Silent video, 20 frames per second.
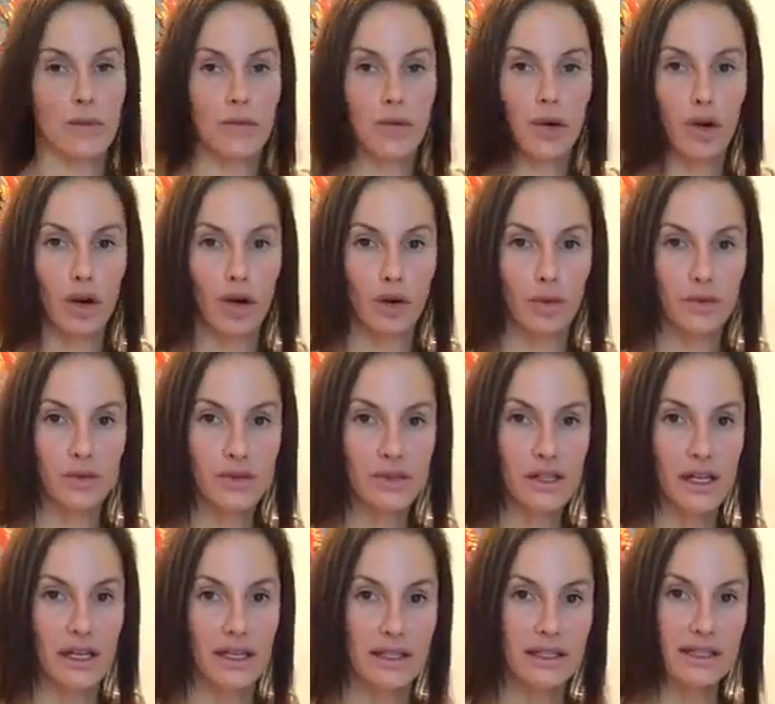pull-ups,
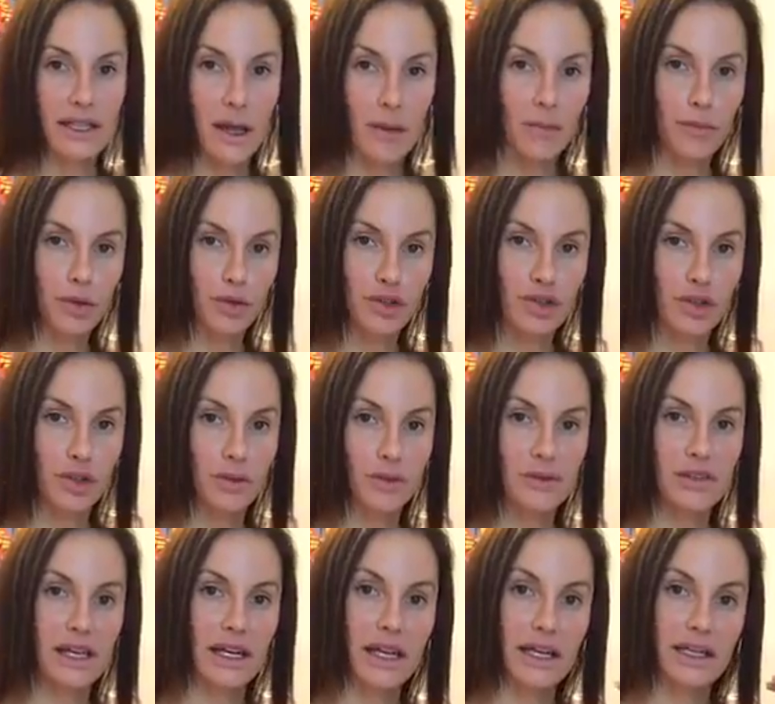10 push-ups,
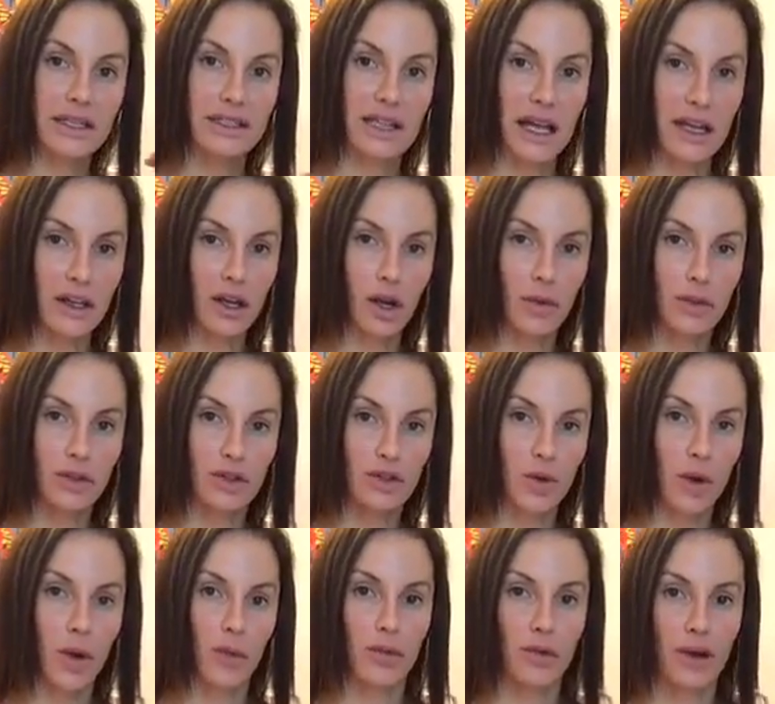10 goblet
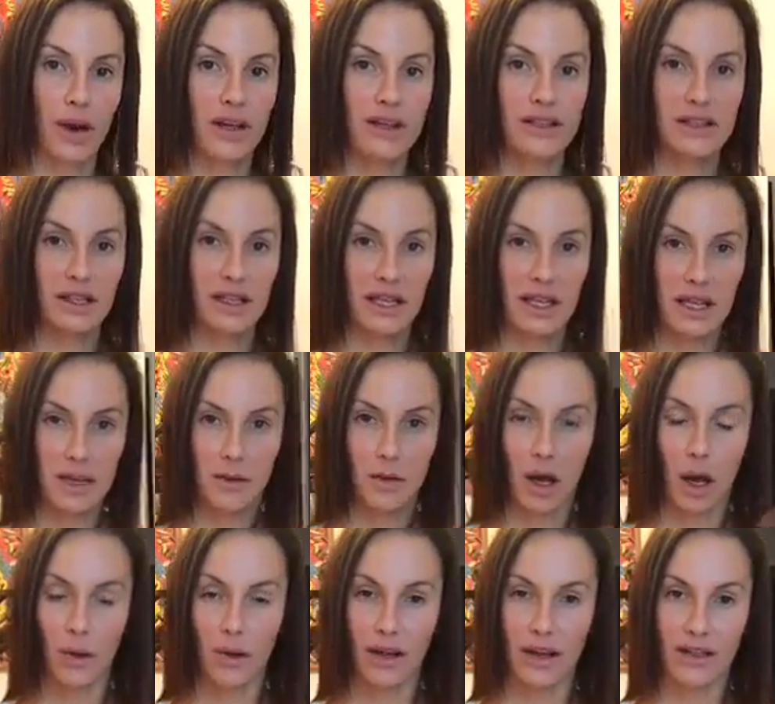squat and press. Keep
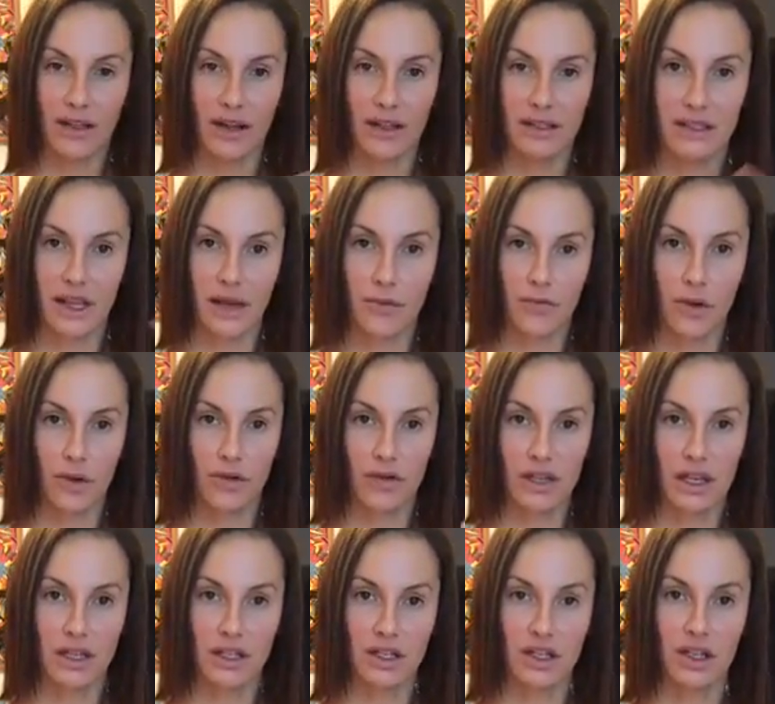going in that 10
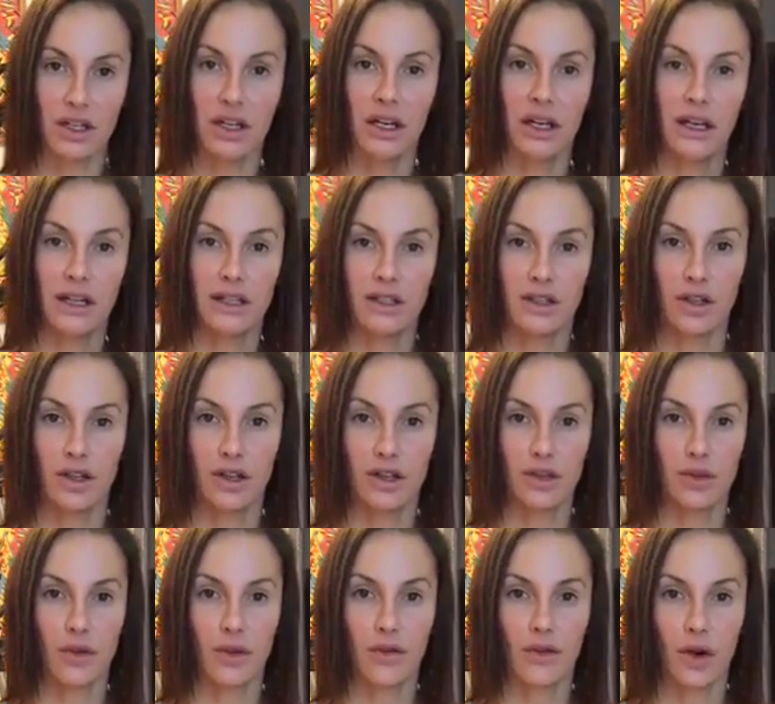rotation till you do
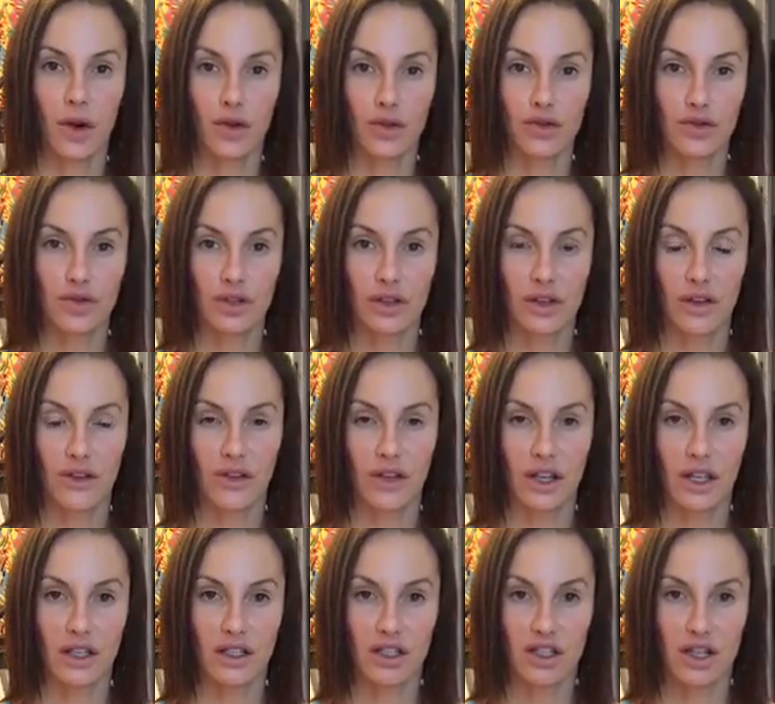100 of
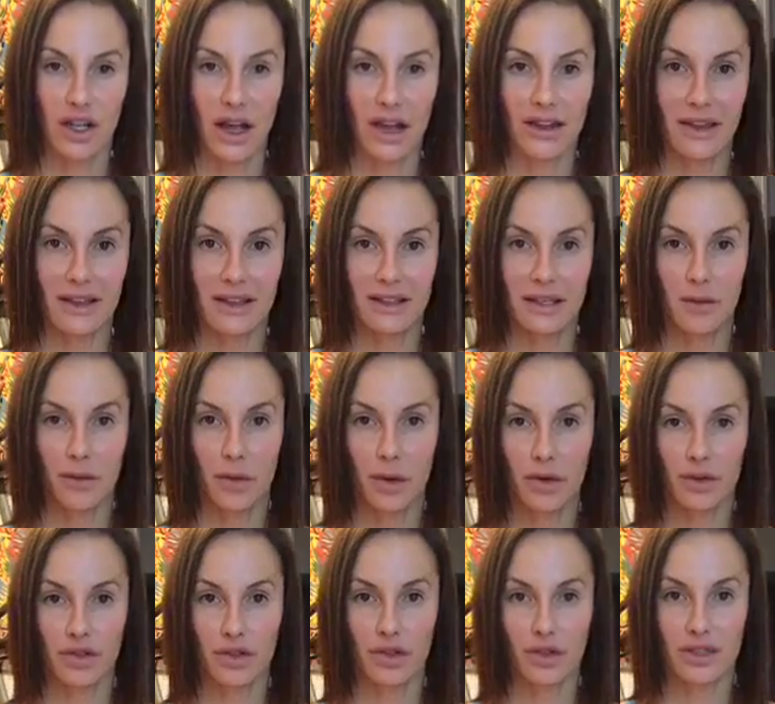each, and then
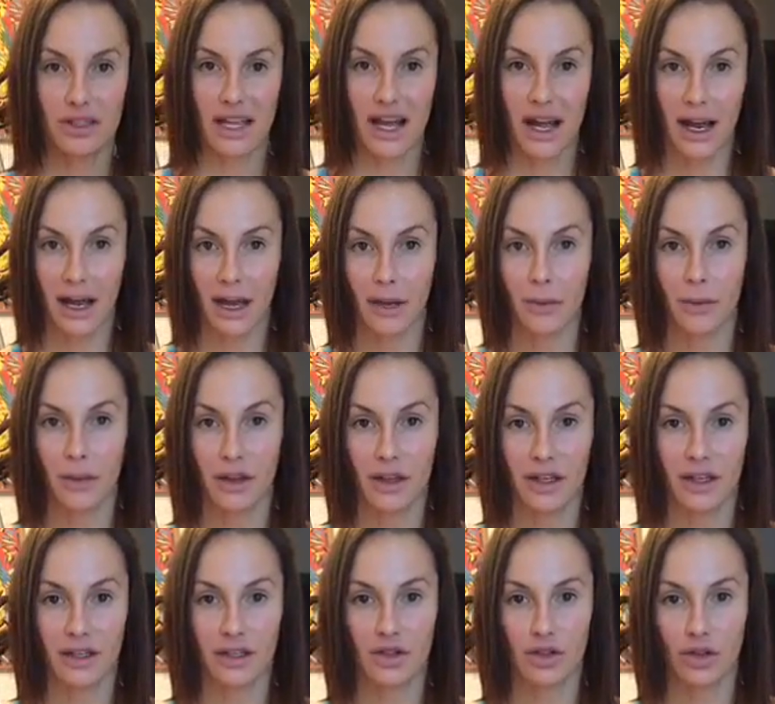post your time that
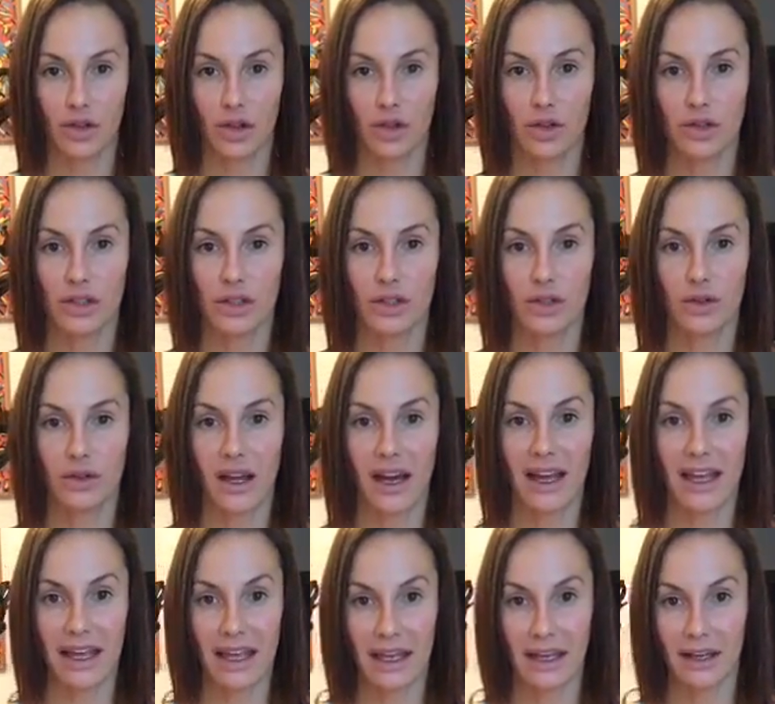it took you to do that
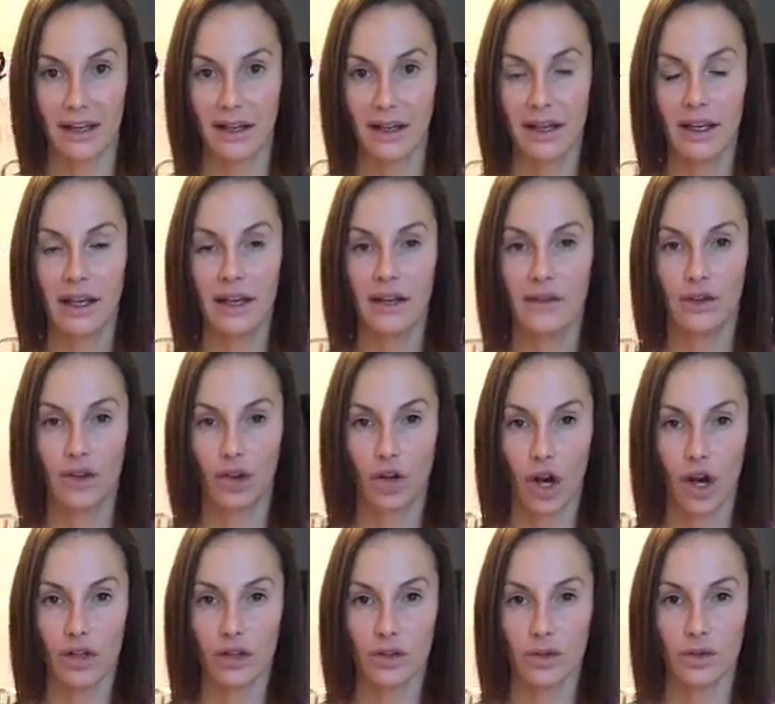in. If you
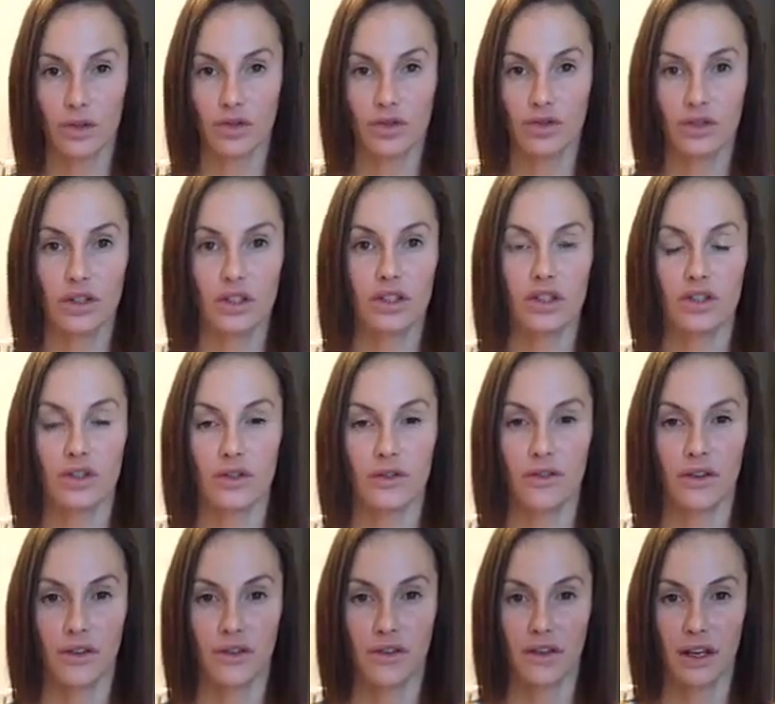can't do 100, do
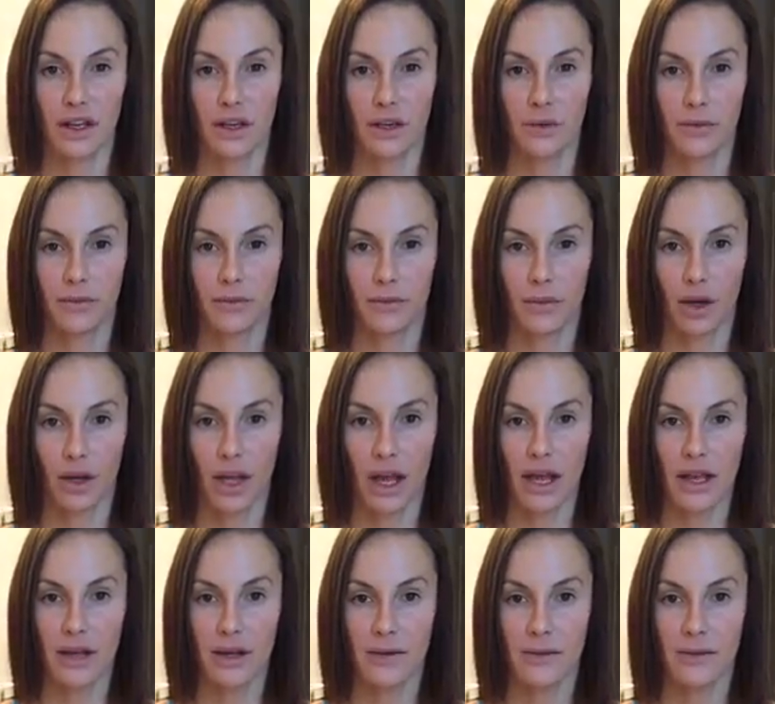50. Okay?